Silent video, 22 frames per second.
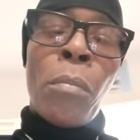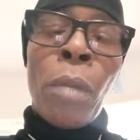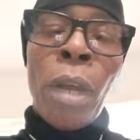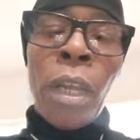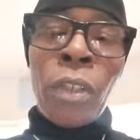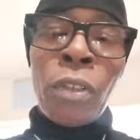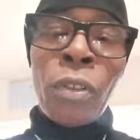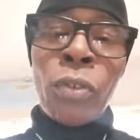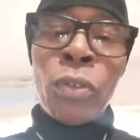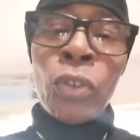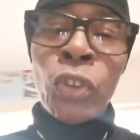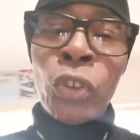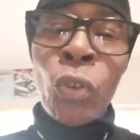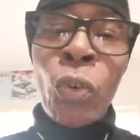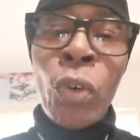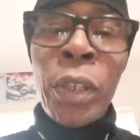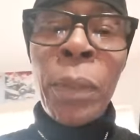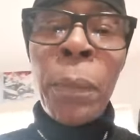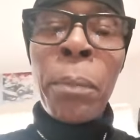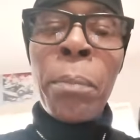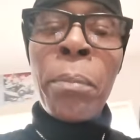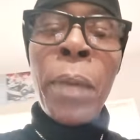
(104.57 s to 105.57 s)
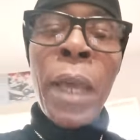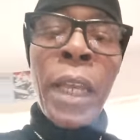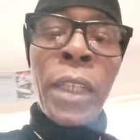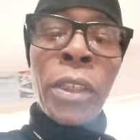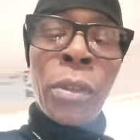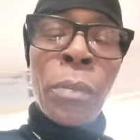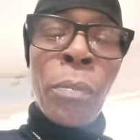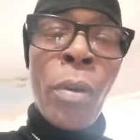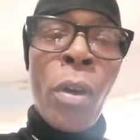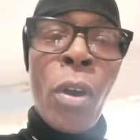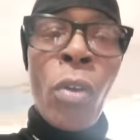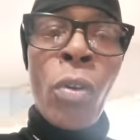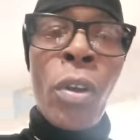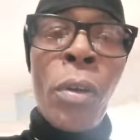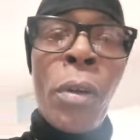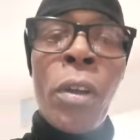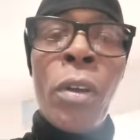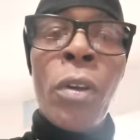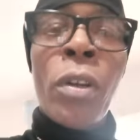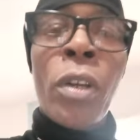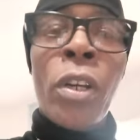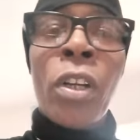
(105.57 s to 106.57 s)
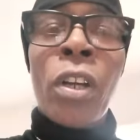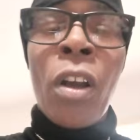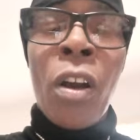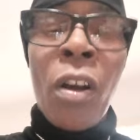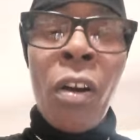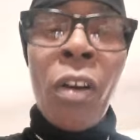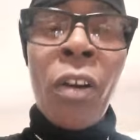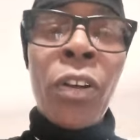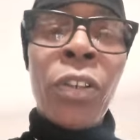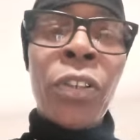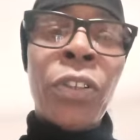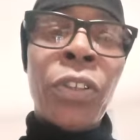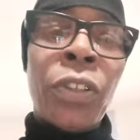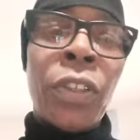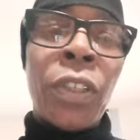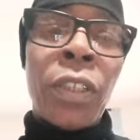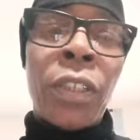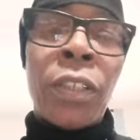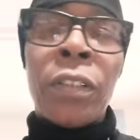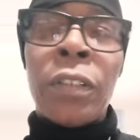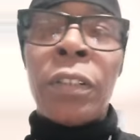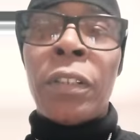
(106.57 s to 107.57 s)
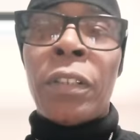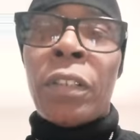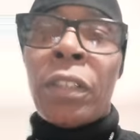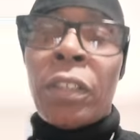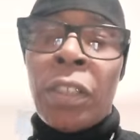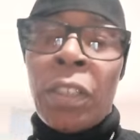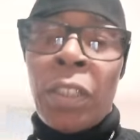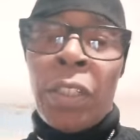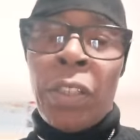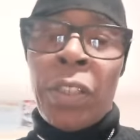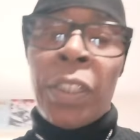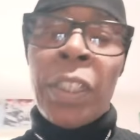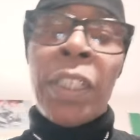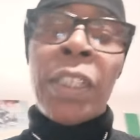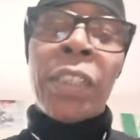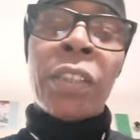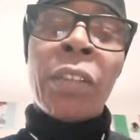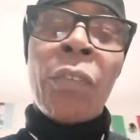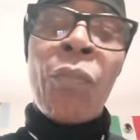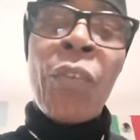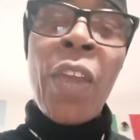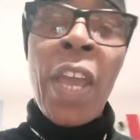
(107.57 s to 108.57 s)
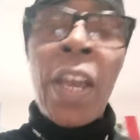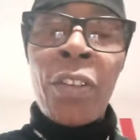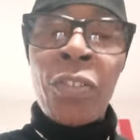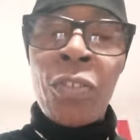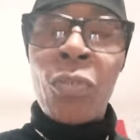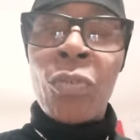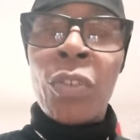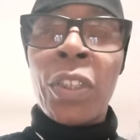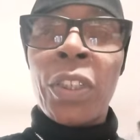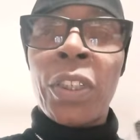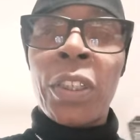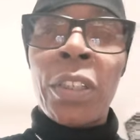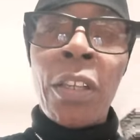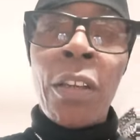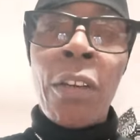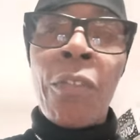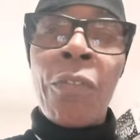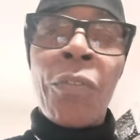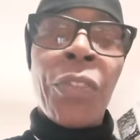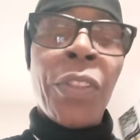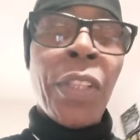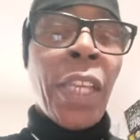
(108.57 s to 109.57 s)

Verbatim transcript: Michael Jordan basketball cards, and things of value and stuff.